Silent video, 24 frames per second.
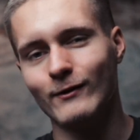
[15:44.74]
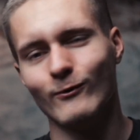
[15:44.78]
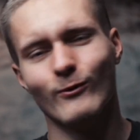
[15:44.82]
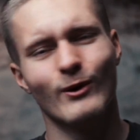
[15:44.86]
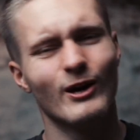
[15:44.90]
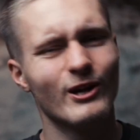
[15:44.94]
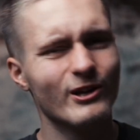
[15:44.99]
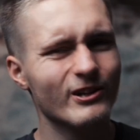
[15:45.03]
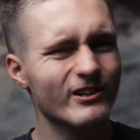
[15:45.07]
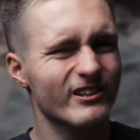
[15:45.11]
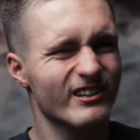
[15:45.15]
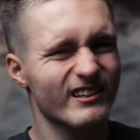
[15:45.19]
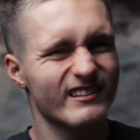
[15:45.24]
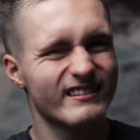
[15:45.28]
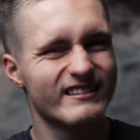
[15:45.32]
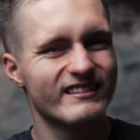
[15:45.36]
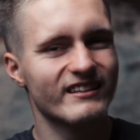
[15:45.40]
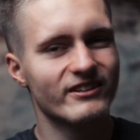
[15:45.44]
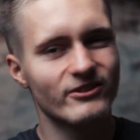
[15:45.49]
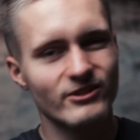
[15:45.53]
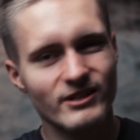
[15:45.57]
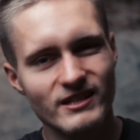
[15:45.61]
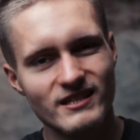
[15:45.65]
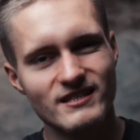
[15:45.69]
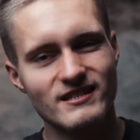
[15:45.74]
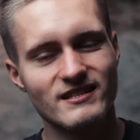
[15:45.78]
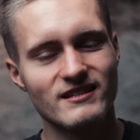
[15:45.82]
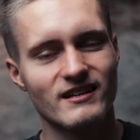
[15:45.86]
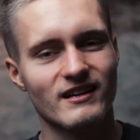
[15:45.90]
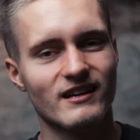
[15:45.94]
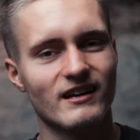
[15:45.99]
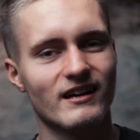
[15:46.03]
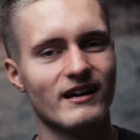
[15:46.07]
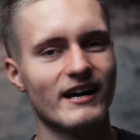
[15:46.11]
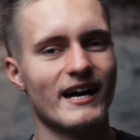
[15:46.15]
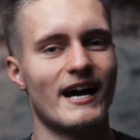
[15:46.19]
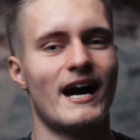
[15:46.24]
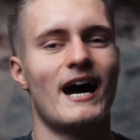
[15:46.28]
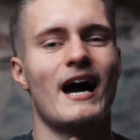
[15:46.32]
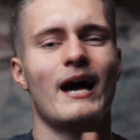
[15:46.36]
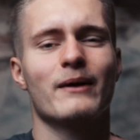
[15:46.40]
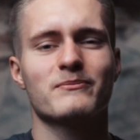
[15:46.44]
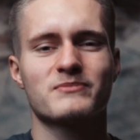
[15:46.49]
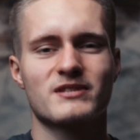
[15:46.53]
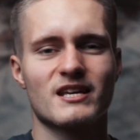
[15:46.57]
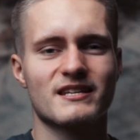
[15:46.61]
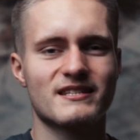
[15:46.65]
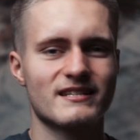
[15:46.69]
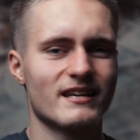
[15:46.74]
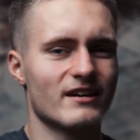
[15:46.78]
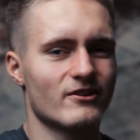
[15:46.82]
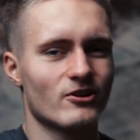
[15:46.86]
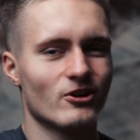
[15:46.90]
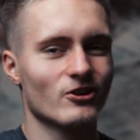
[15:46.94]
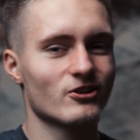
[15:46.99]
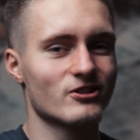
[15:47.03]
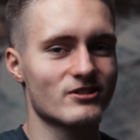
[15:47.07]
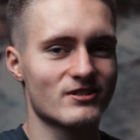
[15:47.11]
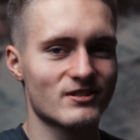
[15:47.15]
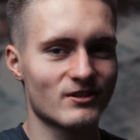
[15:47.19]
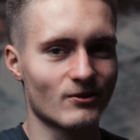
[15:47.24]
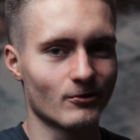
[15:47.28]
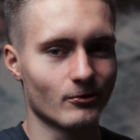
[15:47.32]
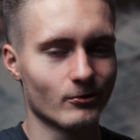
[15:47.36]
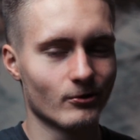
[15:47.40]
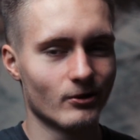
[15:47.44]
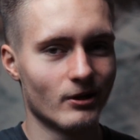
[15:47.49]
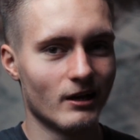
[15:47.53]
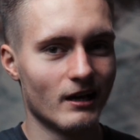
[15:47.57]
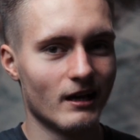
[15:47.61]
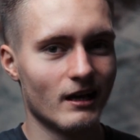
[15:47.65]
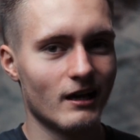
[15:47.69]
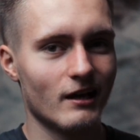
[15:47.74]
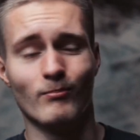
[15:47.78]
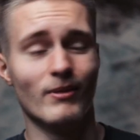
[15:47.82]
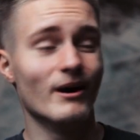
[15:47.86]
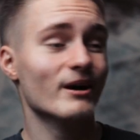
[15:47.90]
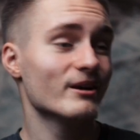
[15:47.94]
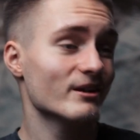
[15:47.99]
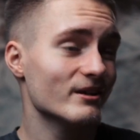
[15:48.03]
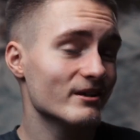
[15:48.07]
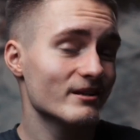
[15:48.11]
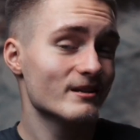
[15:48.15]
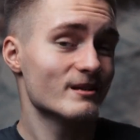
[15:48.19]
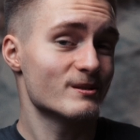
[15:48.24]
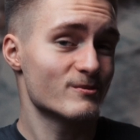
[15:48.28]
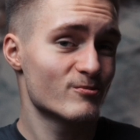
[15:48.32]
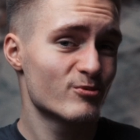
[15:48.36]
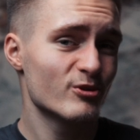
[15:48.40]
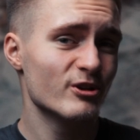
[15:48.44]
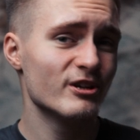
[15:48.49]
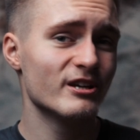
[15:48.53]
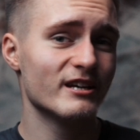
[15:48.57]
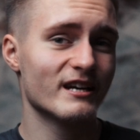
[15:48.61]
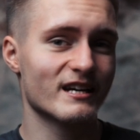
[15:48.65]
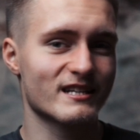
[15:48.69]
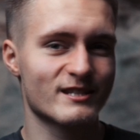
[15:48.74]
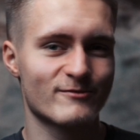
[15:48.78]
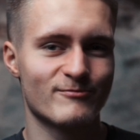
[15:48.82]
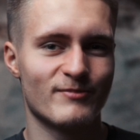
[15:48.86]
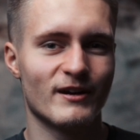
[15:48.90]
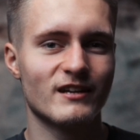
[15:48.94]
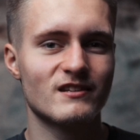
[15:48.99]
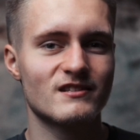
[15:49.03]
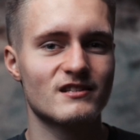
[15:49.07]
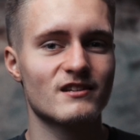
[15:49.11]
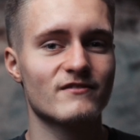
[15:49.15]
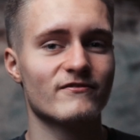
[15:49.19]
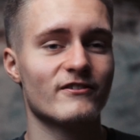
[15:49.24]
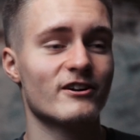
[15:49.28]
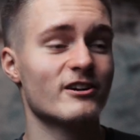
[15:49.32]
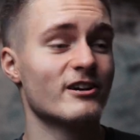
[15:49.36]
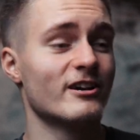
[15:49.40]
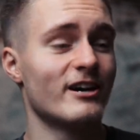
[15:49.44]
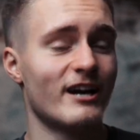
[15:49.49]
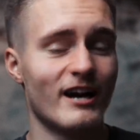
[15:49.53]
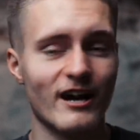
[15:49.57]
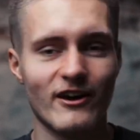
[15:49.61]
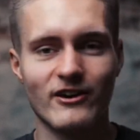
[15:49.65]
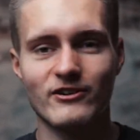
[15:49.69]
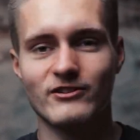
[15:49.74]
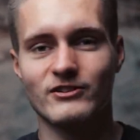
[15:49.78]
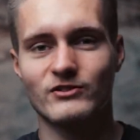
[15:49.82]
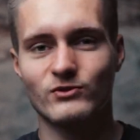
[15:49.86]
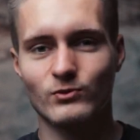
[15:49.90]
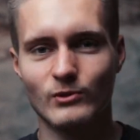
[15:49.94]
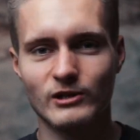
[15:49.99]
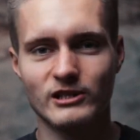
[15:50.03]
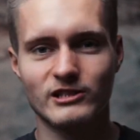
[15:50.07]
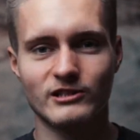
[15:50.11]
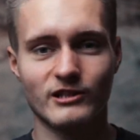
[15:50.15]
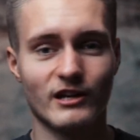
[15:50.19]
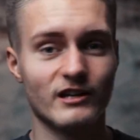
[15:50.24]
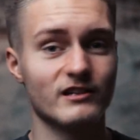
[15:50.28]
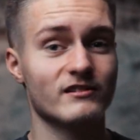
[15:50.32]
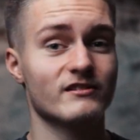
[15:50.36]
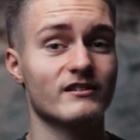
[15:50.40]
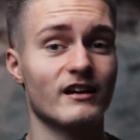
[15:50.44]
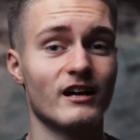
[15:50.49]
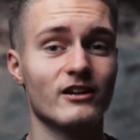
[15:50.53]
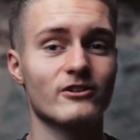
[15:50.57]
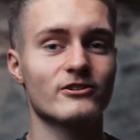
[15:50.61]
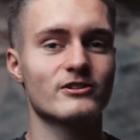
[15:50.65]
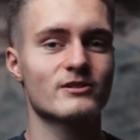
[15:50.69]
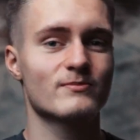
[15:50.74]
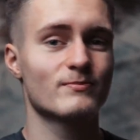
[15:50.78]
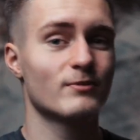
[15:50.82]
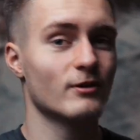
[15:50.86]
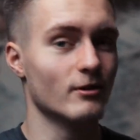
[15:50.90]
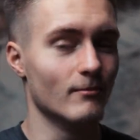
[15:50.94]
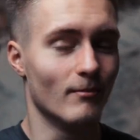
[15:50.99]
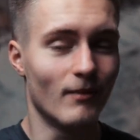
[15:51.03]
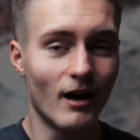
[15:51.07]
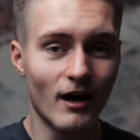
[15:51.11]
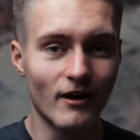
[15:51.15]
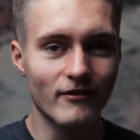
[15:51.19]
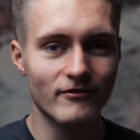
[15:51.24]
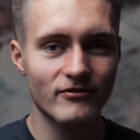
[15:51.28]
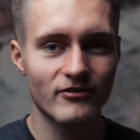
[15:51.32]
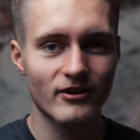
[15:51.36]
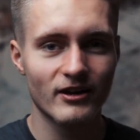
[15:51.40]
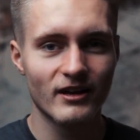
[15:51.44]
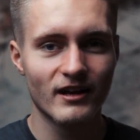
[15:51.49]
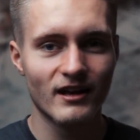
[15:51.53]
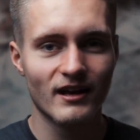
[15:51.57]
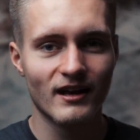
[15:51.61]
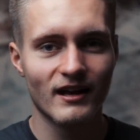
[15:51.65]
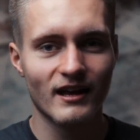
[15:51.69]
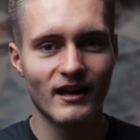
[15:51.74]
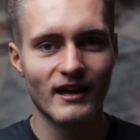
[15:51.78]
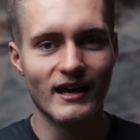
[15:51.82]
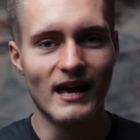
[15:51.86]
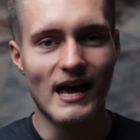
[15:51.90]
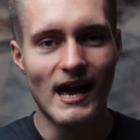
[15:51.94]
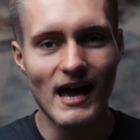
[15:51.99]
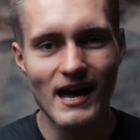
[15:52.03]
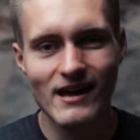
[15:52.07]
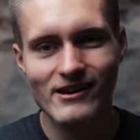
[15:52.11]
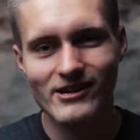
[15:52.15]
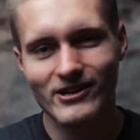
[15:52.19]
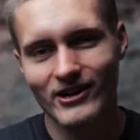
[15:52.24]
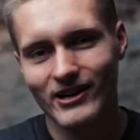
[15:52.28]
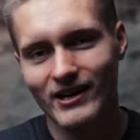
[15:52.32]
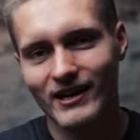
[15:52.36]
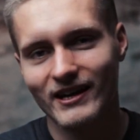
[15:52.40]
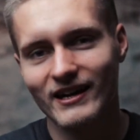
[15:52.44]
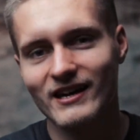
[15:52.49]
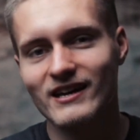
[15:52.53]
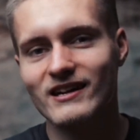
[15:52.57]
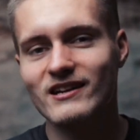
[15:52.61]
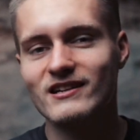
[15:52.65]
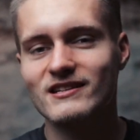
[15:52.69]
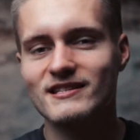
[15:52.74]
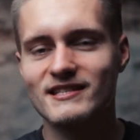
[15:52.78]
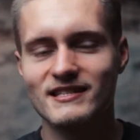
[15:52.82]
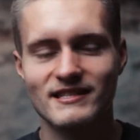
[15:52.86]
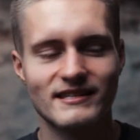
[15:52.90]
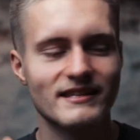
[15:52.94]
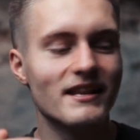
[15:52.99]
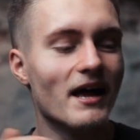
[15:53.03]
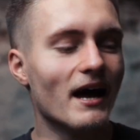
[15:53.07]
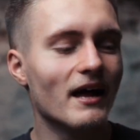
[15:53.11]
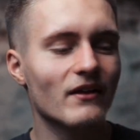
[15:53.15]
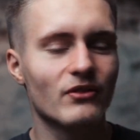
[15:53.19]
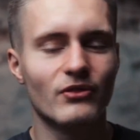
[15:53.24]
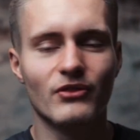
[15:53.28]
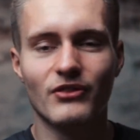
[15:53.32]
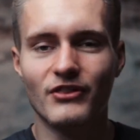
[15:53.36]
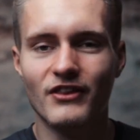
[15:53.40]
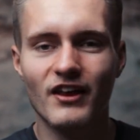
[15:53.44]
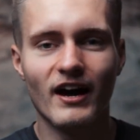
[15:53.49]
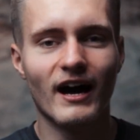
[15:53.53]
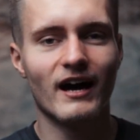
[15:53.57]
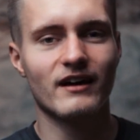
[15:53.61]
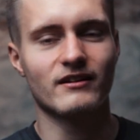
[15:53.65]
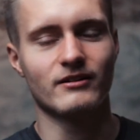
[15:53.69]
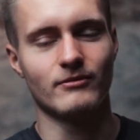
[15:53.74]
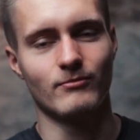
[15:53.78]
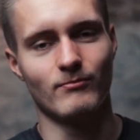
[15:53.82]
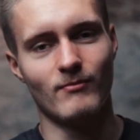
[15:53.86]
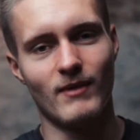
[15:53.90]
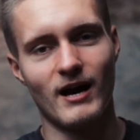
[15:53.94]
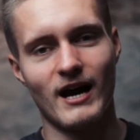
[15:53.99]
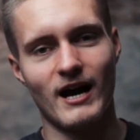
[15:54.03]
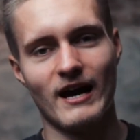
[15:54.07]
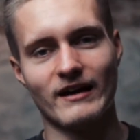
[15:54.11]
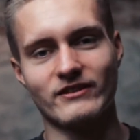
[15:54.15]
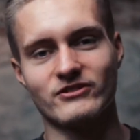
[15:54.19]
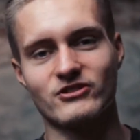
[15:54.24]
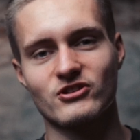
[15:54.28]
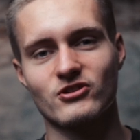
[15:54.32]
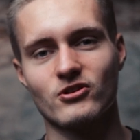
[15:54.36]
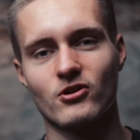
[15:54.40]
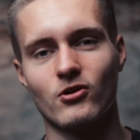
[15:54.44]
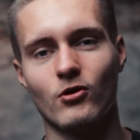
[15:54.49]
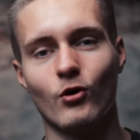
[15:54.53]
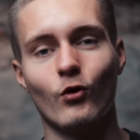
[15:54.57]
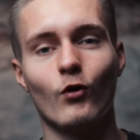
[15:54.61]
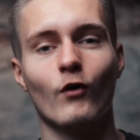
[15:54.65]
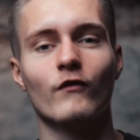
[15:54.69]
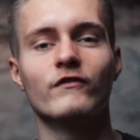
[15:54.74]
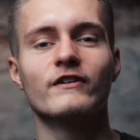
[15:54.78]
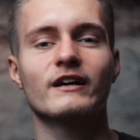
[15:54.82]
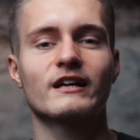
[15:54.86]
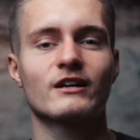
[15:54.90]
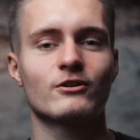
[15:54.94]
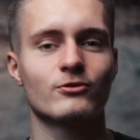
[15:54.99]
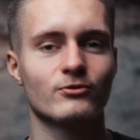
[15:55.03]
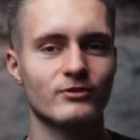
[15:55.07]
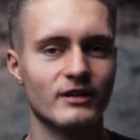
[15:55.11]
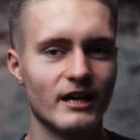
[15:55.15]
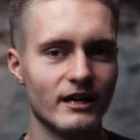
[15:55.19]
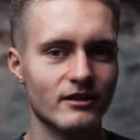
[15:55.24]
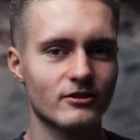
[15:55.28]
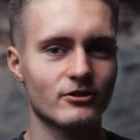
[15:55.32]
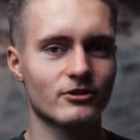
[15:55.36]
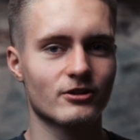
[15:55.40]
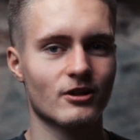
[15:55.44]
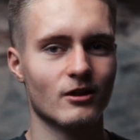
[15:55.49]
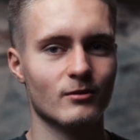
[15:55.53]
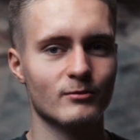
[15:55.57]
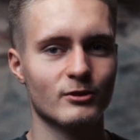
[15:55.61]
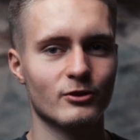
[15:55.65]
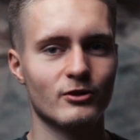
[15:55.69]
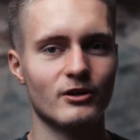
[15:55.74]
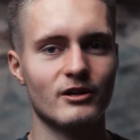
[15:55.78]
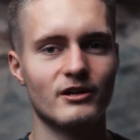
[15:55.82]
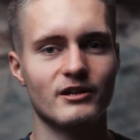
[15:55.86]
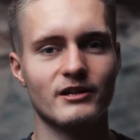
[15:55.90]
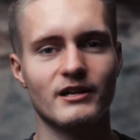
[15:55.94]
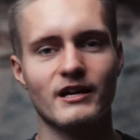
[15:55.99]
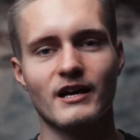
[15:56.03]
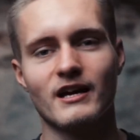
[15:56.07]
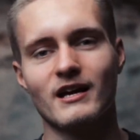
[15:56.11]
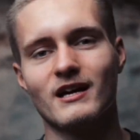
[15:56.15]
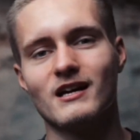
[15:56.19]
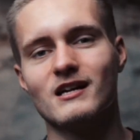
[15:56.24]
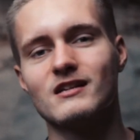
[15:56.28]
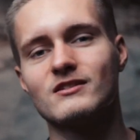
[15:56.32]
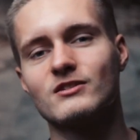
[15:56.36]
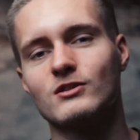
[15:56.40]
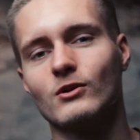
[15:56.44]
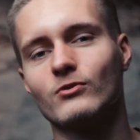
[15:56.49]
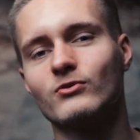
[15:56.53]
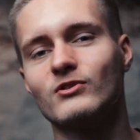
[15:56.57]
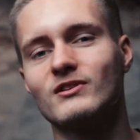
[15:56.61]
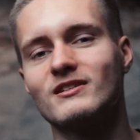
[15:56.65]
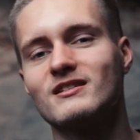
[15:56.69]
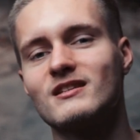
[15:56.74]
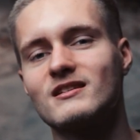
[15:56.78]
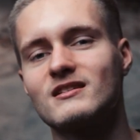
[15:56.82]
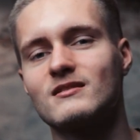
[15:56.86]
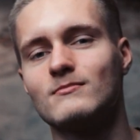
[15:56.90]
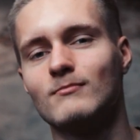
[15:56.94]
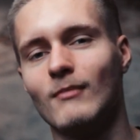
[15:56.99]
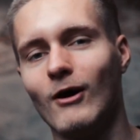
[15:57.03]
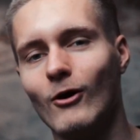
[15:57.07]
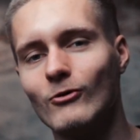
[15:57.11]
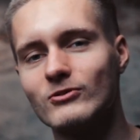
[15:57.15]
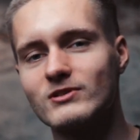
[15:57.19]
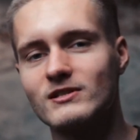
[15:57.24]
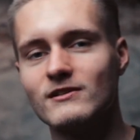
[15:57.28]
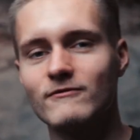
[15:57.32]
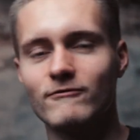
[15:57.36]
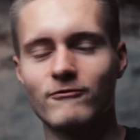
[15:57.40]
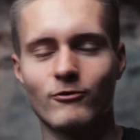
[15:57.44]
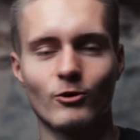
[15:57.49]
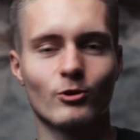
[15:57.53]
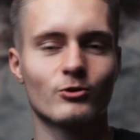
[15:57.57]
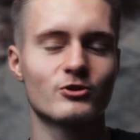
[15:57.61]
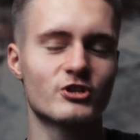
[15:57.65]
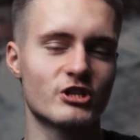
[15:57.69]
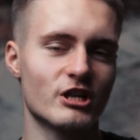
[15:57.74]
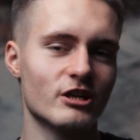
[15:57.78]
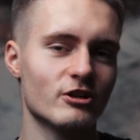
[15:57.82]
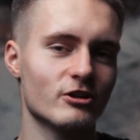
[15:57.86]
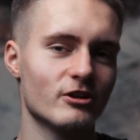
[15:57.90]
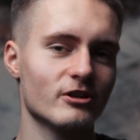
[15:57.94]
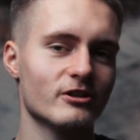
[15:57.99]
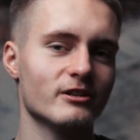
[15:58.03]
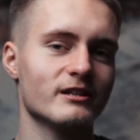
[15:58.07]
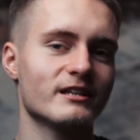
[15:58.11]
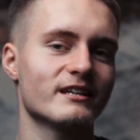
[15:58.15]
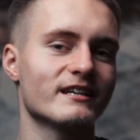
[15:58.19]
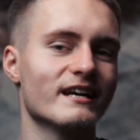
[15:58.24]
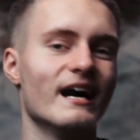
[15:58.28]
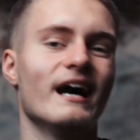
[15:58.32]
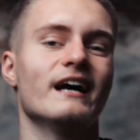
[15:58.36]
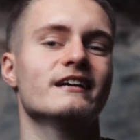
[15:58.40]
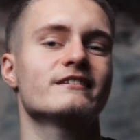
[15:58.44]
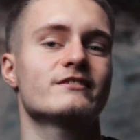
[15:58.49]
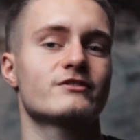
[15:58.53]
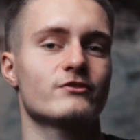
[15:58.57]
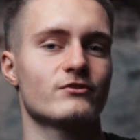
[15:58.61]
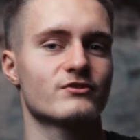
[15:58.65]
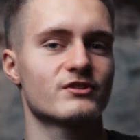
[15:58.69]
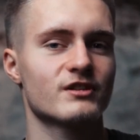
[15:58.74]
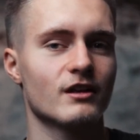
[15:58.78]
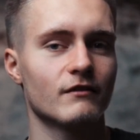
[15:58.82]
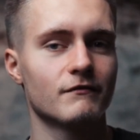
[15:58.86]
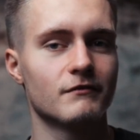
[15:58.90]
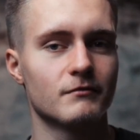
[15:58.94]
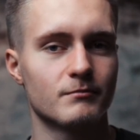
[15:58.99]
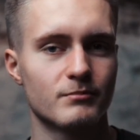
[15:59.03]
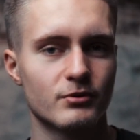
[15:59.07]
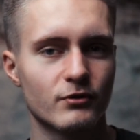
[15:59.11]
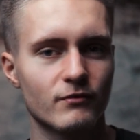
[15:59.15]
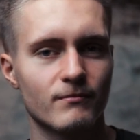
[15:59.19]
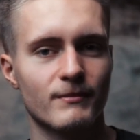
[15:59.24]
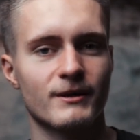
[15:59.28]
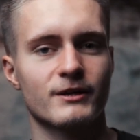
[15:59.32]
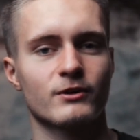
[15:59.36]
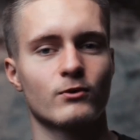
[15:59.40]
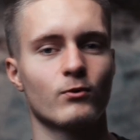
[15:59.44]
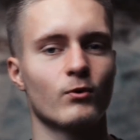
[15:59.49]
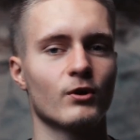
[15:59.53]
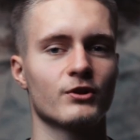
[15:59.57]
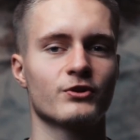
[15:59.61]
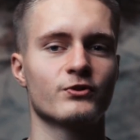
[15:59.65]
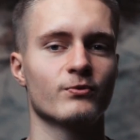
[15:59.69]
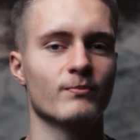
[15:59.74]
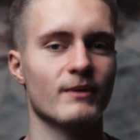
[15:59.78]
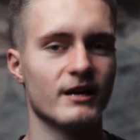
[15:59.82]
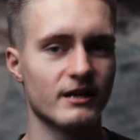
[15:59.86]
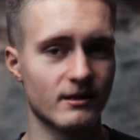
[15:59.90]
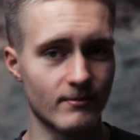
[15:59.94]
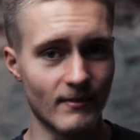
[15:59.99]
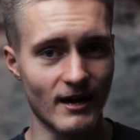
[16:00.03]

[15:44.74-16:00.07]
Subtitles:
Well, there is Hamza's Adonis School, but it is pretty expensive at $129 per month, and it is not that much of a creator community, so this is mostly for generally guys on self-improvement who want to make